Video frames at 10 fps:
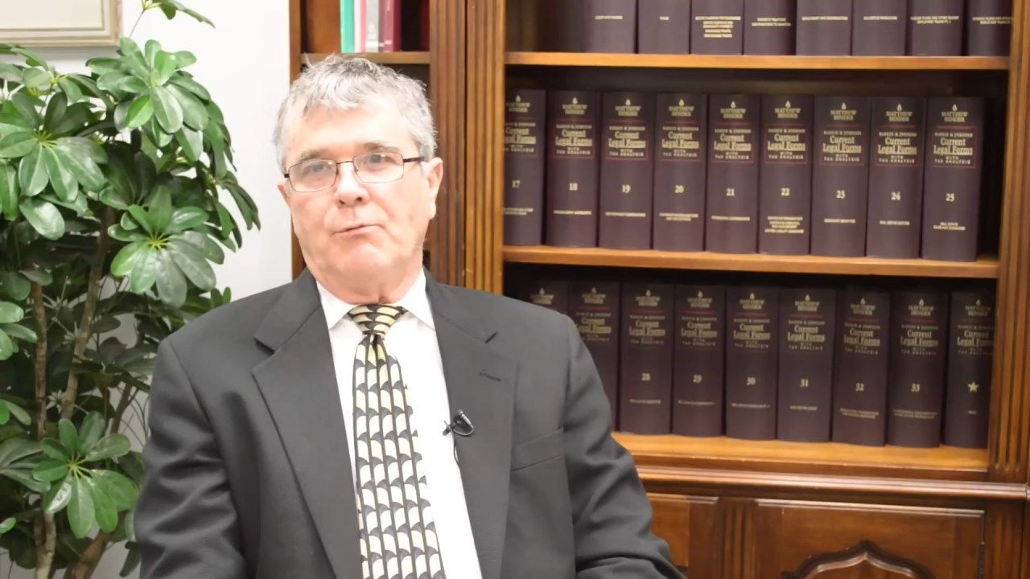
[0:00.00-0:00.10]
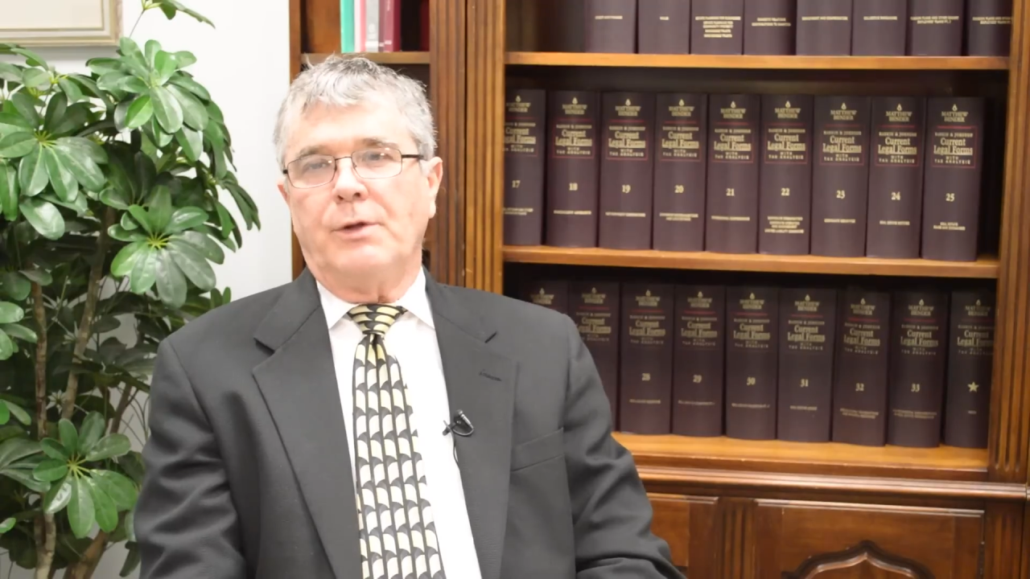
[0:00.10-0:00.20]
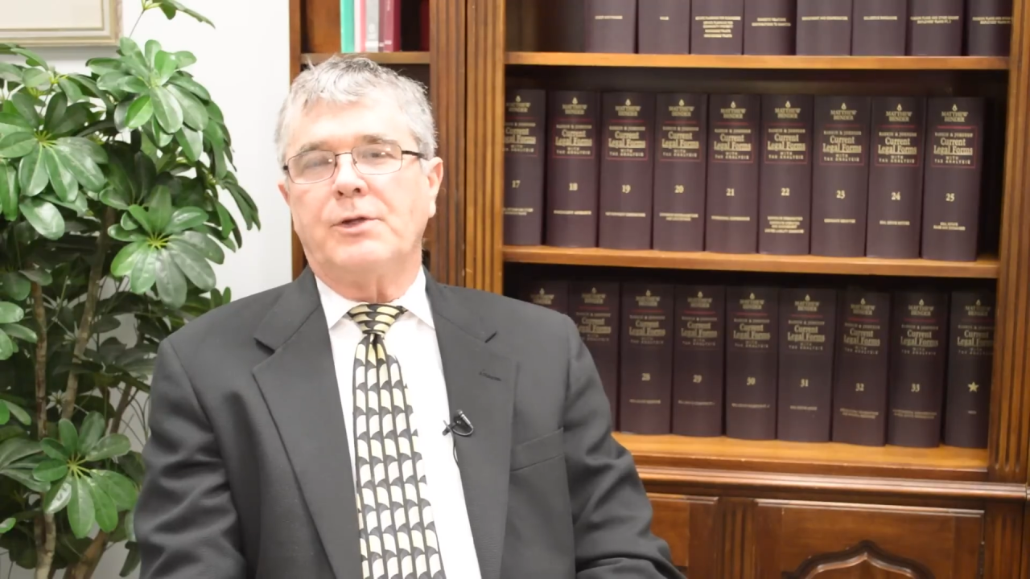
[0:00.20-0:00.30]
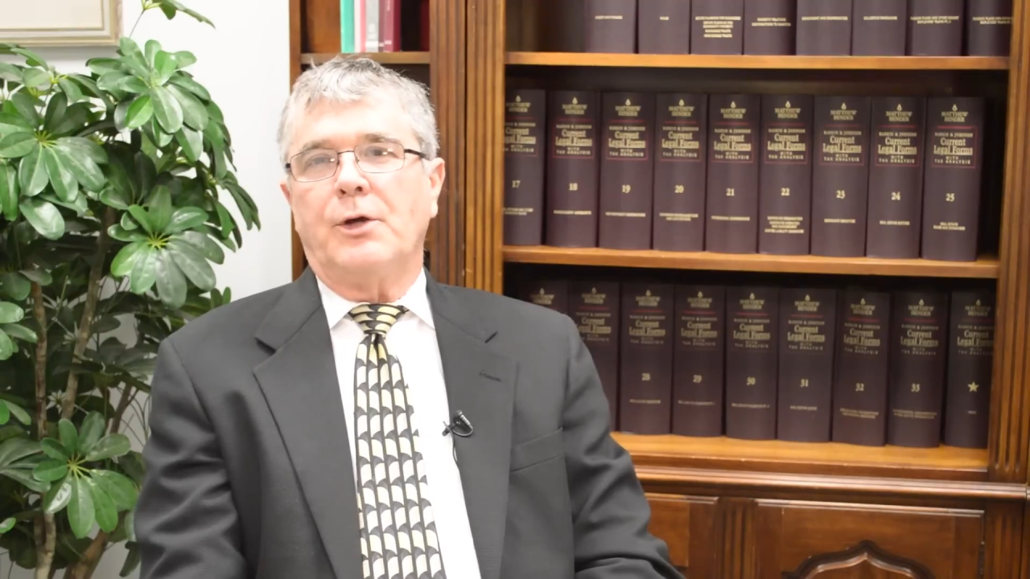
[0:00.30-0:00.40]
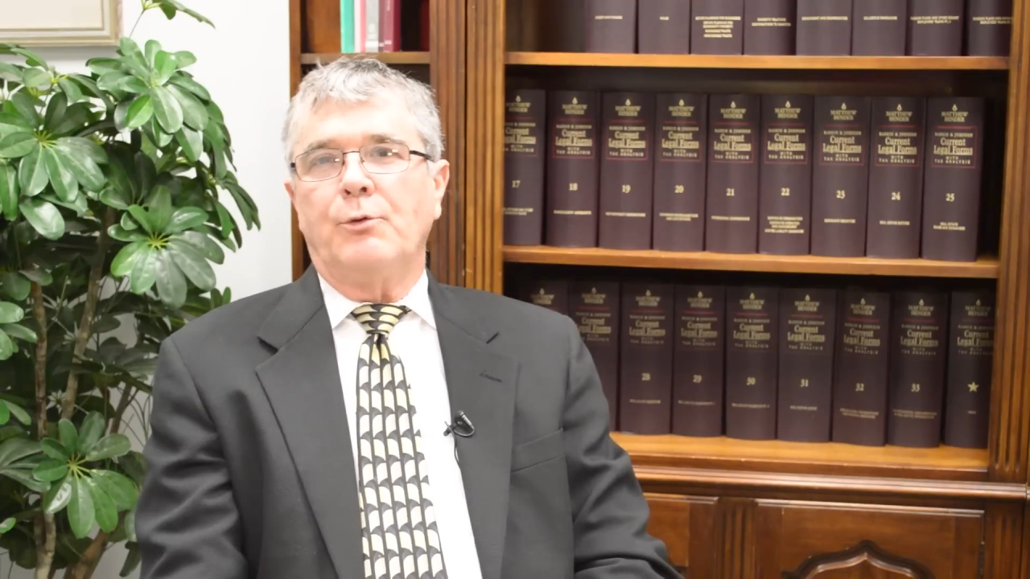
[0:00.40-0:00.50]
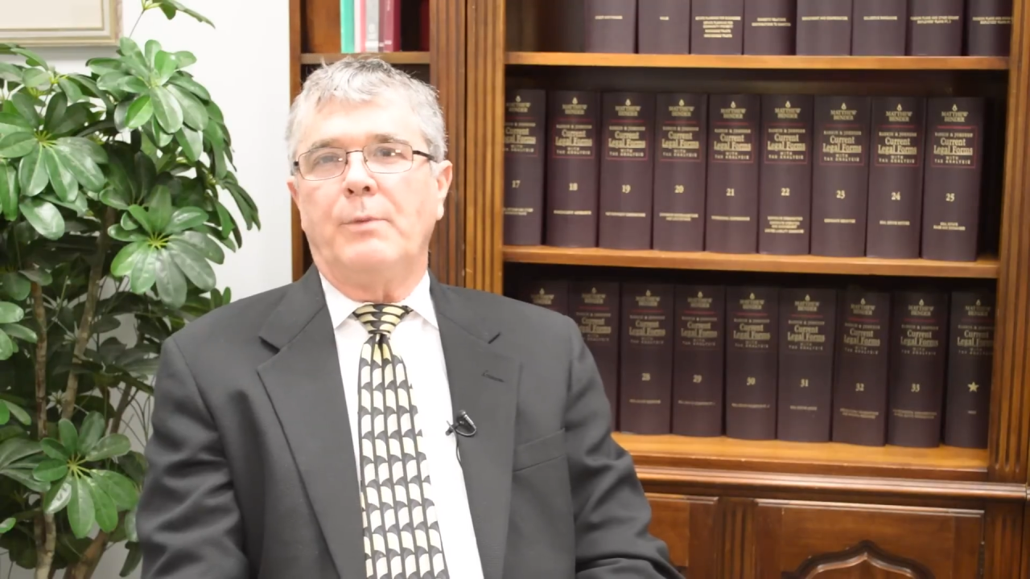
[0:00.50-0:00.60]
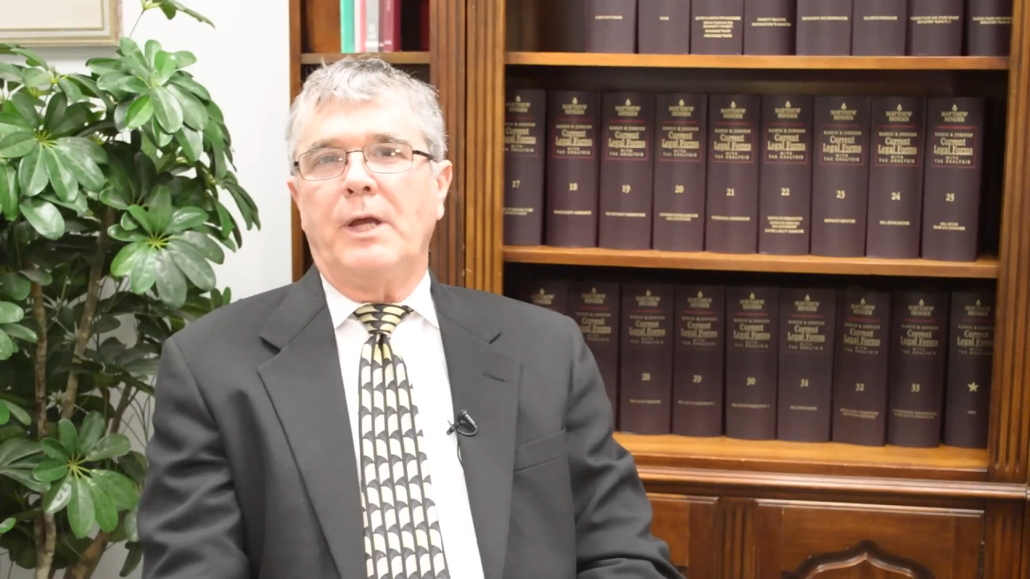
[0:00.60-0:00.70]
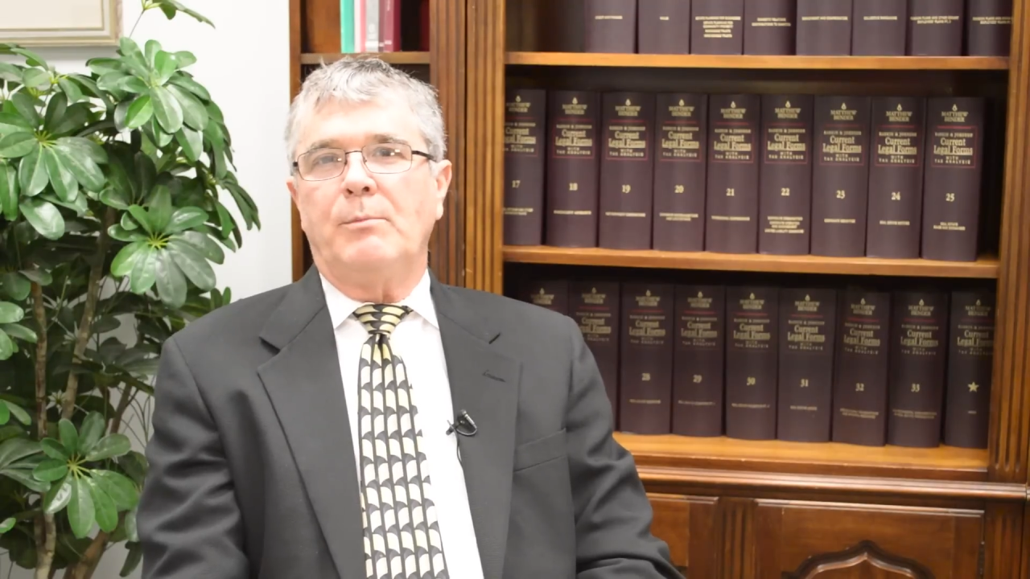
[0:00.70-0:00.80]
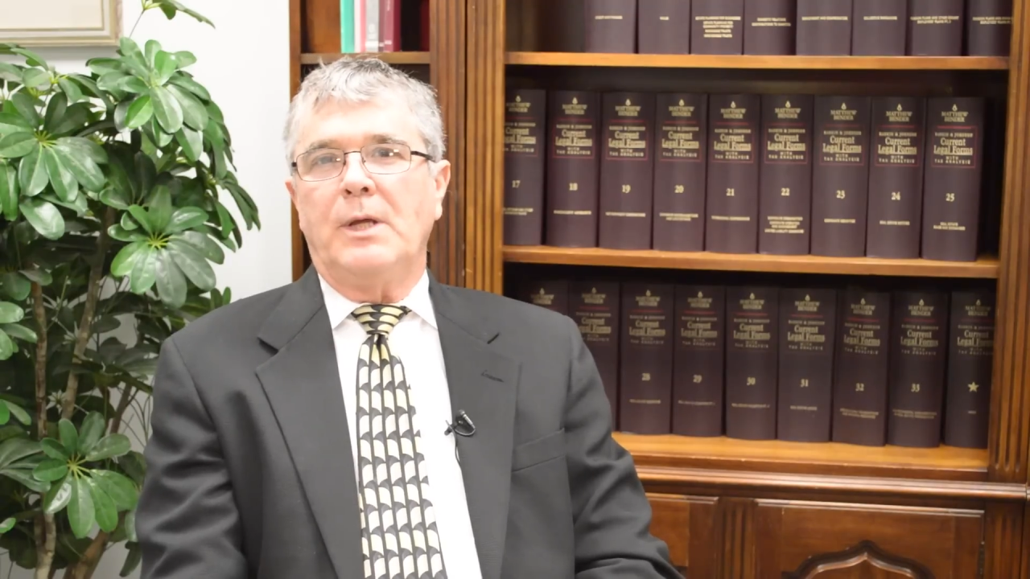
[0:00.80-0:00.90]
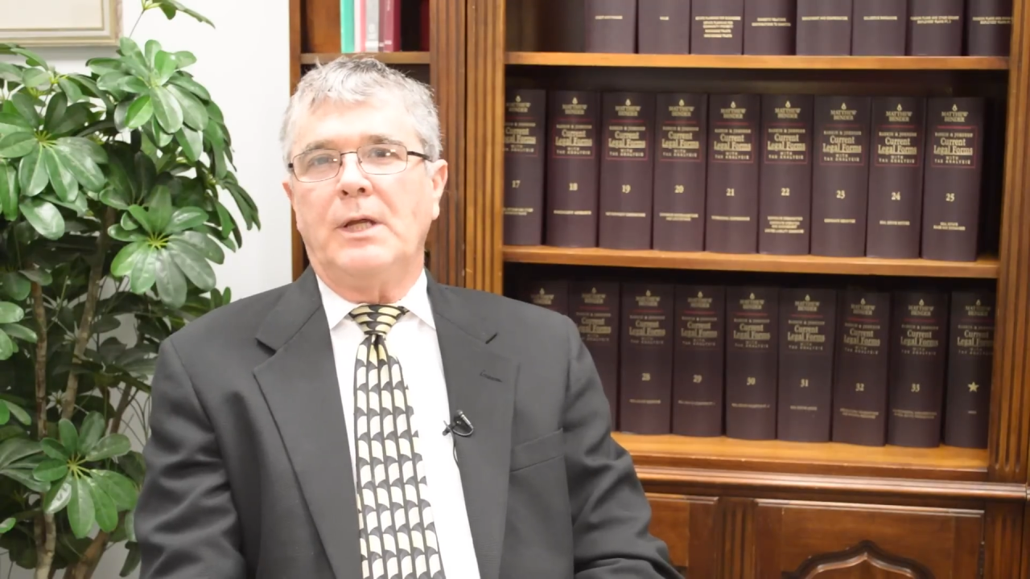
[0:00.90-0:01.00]
rent-to-own
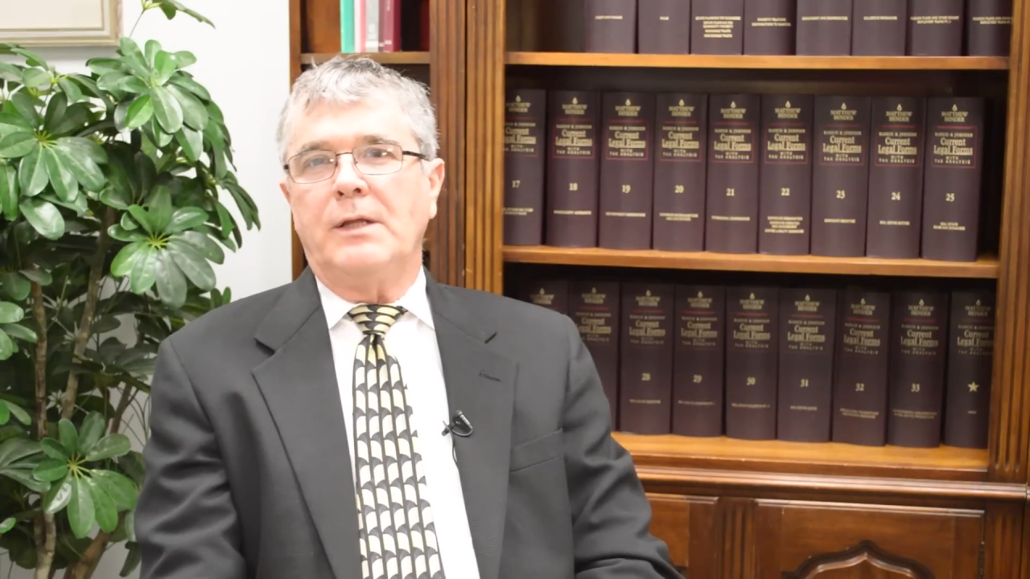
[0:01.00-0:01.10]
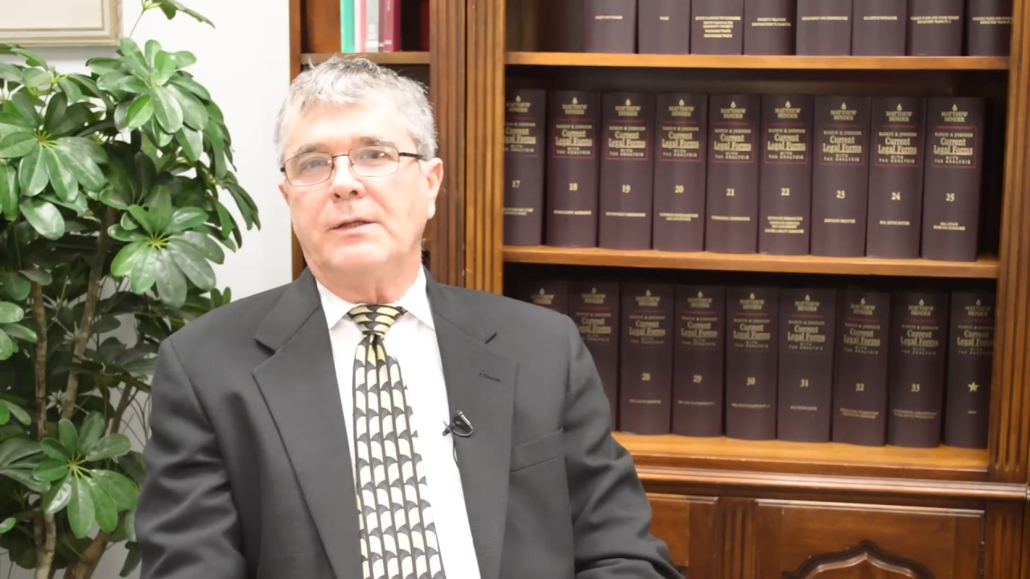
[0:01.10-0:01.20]
may be